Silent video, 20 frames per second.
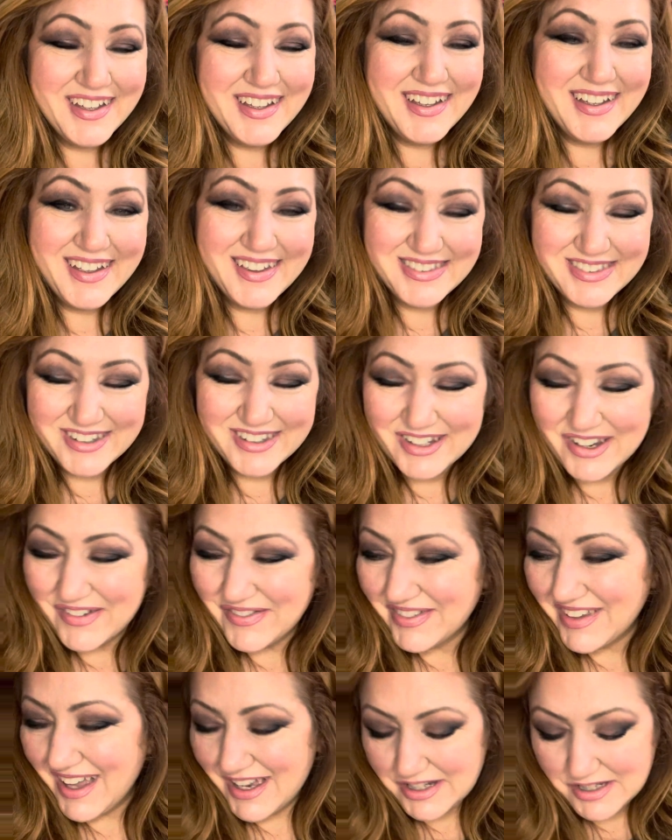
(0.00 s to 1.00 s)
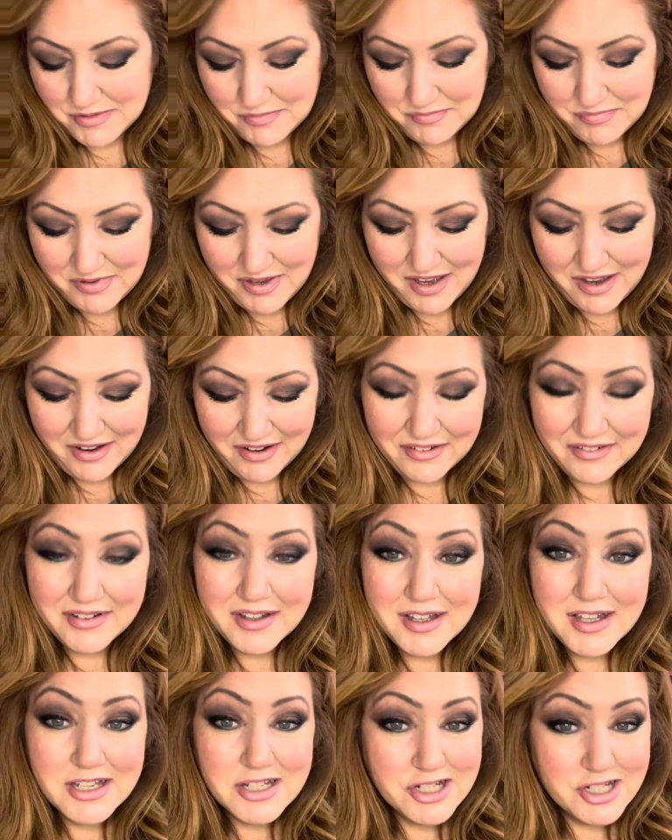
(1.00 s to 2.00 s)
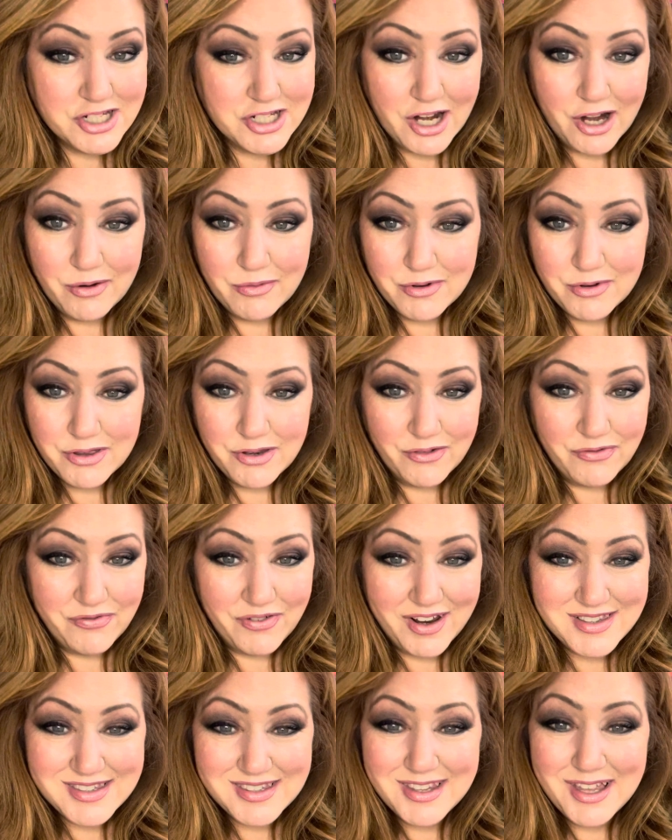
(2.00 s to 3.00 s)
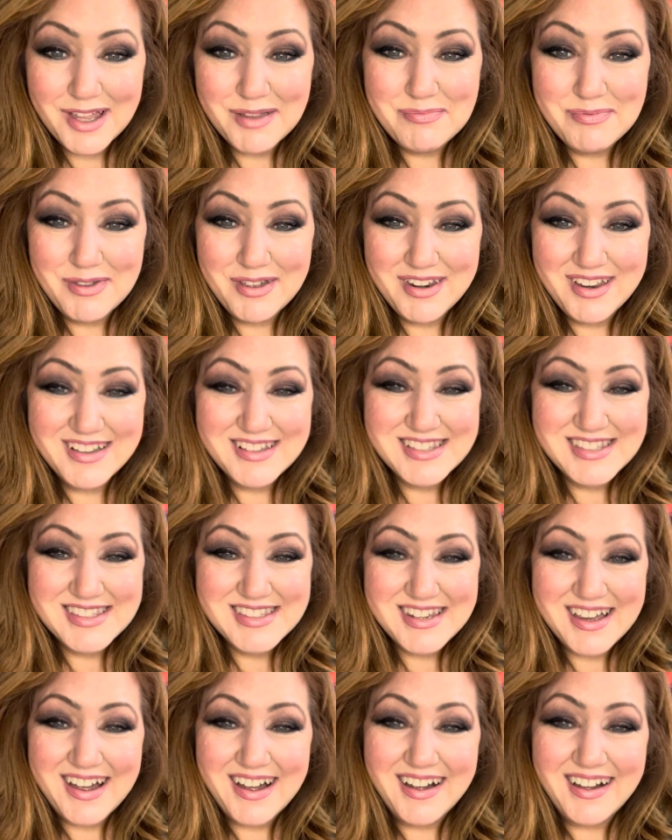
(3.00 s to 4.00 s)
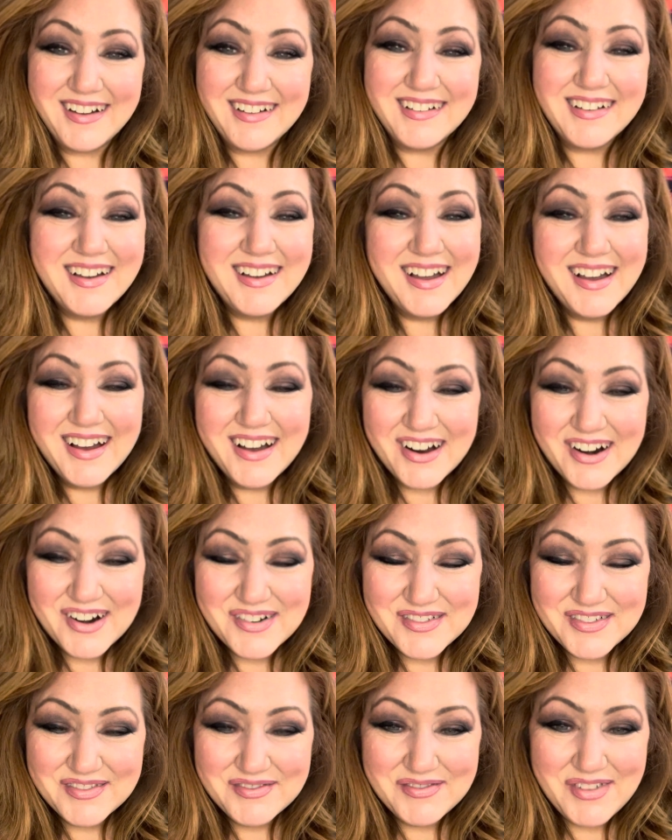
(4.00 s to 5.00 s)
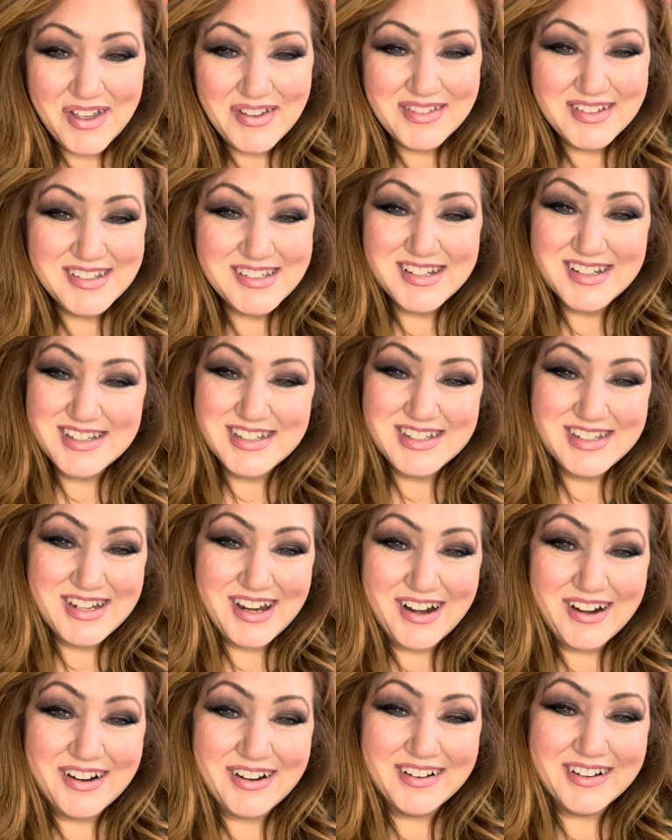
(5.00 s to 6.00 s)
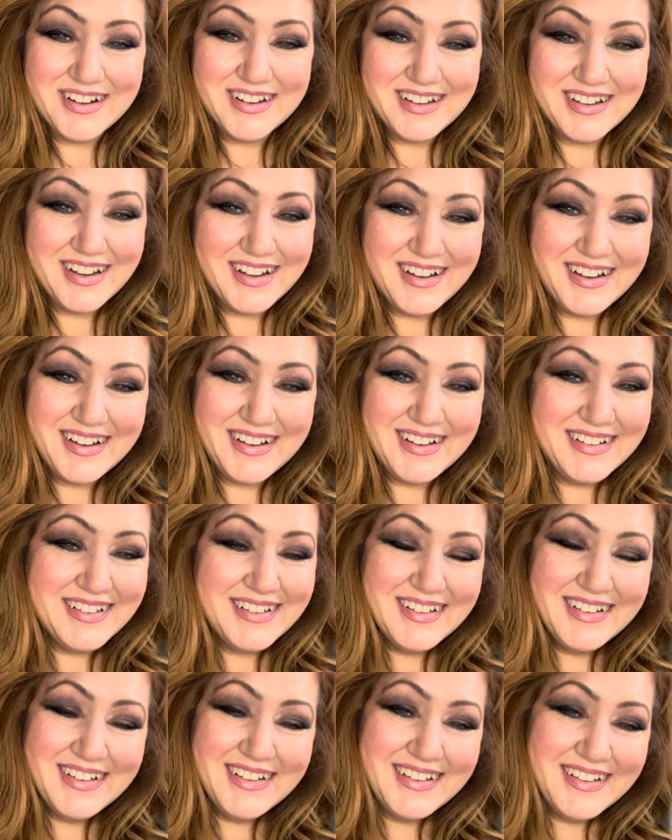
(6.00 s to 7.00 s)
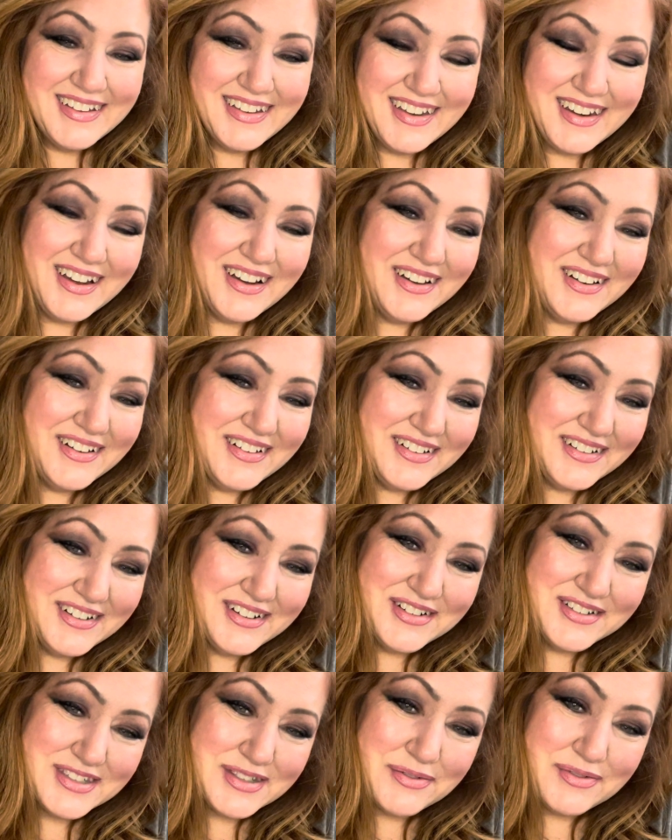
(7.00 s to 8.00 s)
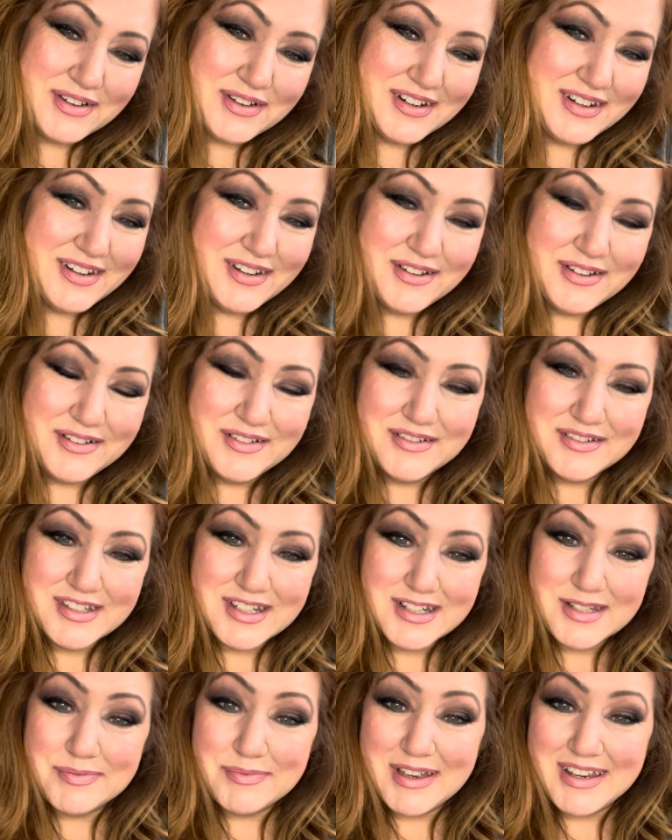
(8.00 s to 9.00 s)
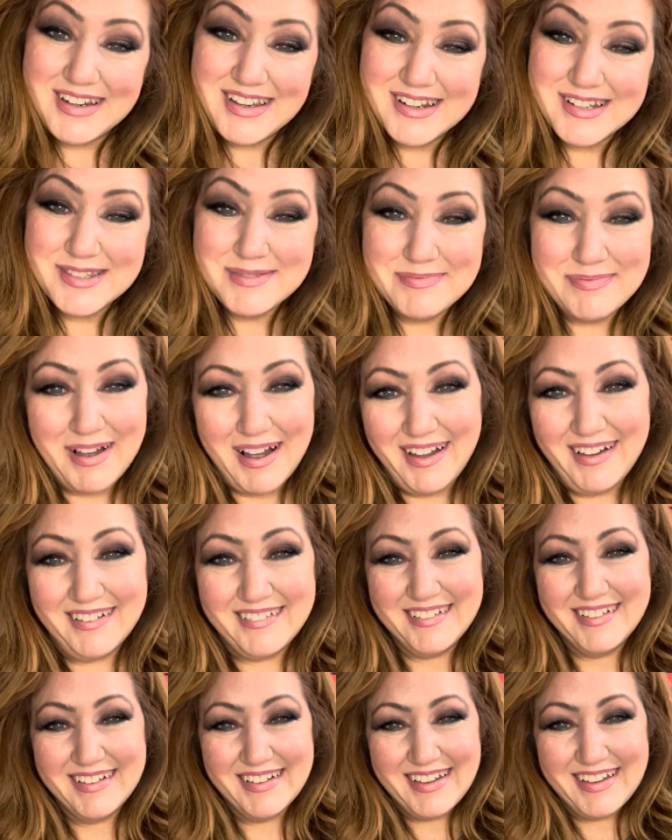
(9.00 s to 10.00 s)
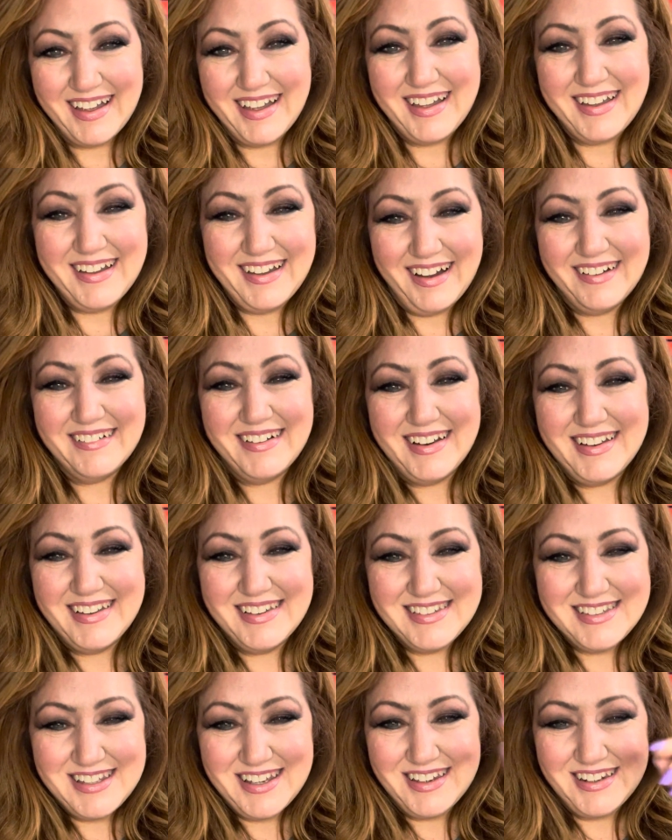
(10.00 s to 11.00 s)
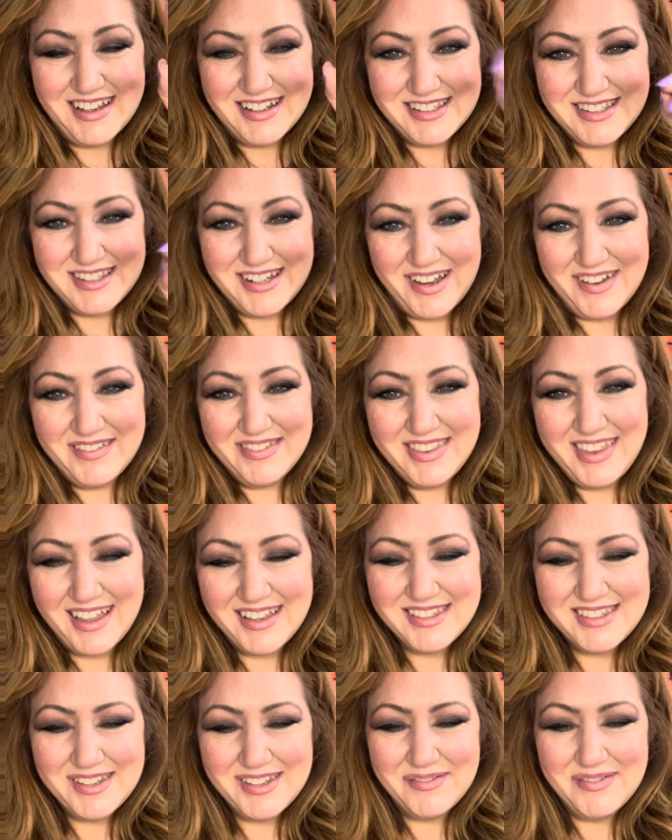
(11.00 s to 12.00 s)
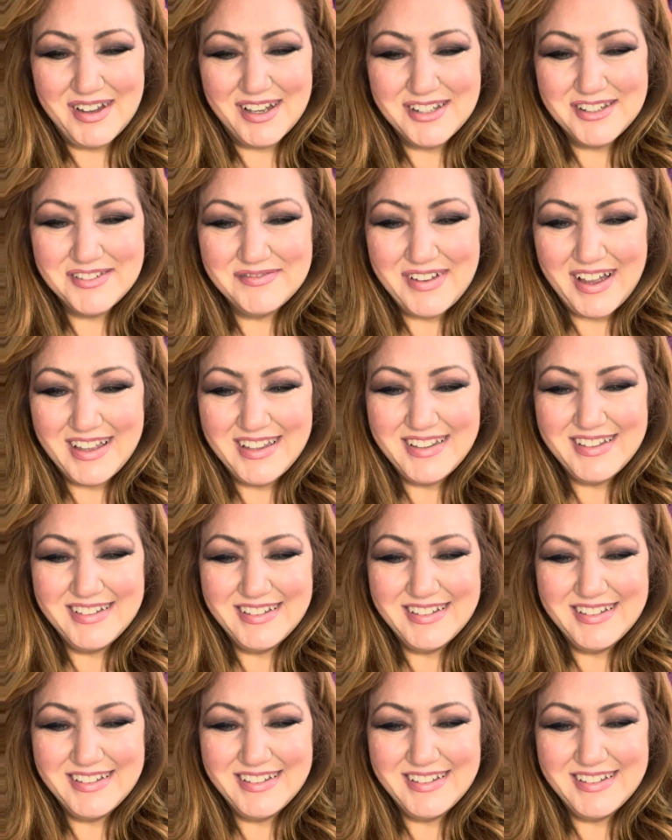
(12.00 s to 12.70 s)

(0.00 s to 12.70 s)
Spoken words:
Hit the notification bell, share with your friends who like beauty and style, or maybe just share, someone who just might need a smile, okay? All right, see you next time. Thanks so much. Bye.